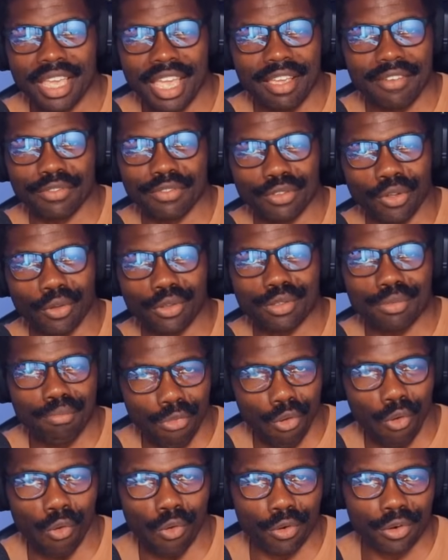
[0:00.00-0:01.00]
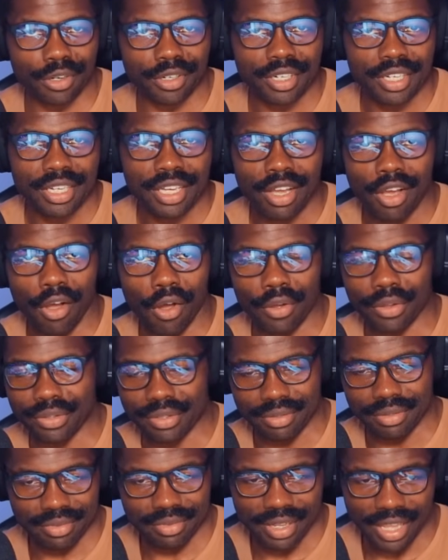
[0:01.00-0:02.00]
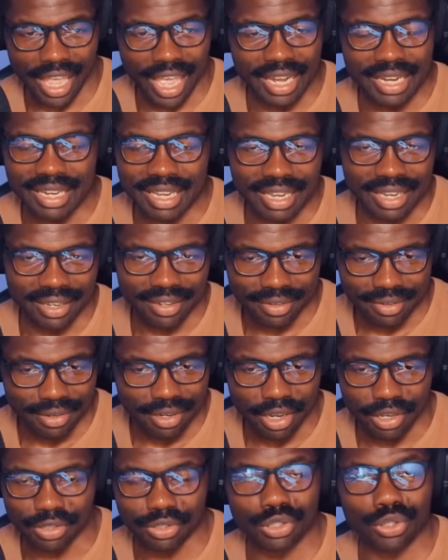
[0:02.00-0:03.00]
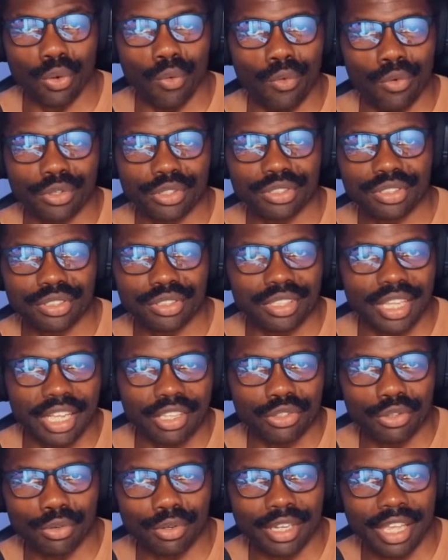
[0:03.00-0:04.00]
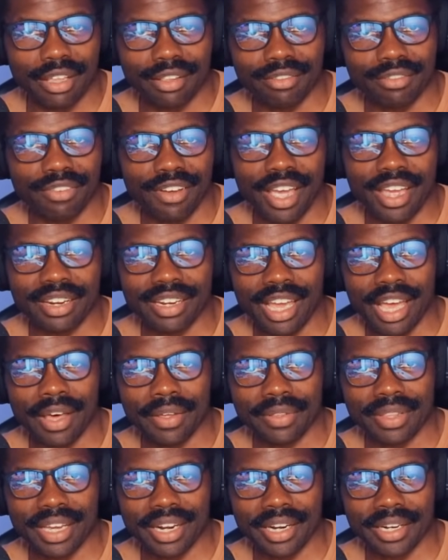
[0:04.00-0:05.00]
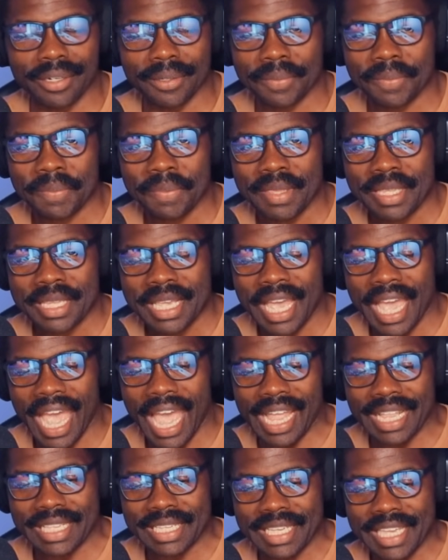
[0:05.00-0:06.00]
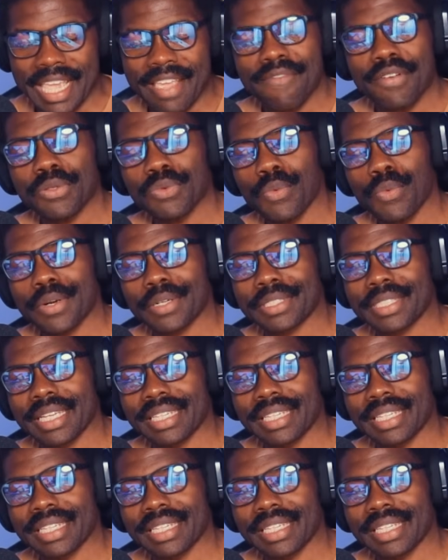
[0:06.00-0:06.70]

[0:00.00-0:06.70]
if not more, on any stores that you can find out there. And even worse than